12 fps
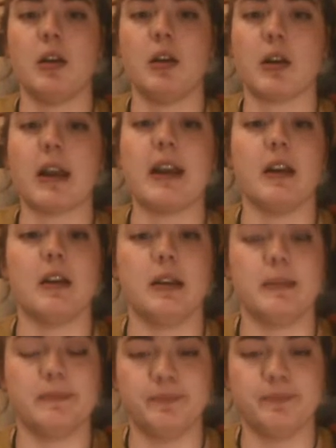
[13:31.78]
Okay,
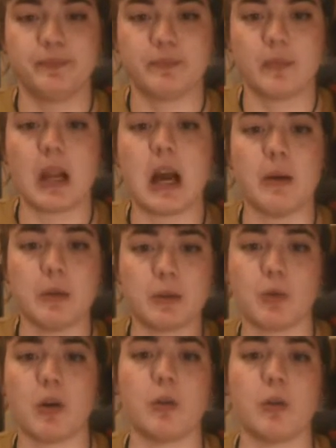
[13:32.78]
I was
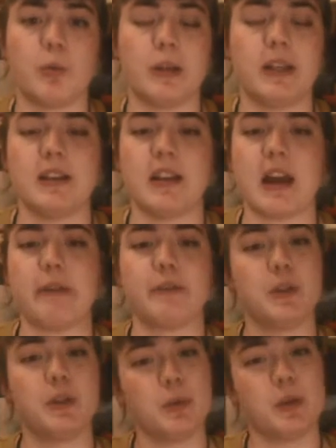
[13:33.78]
wrong. We didn't have
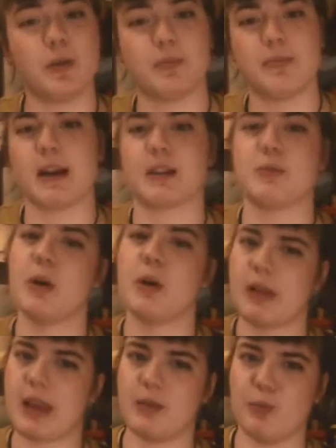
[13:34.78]
two tote bags. We
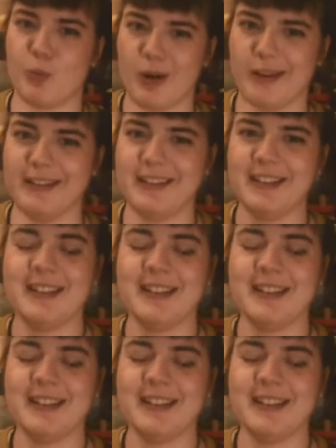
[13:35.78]
only had one.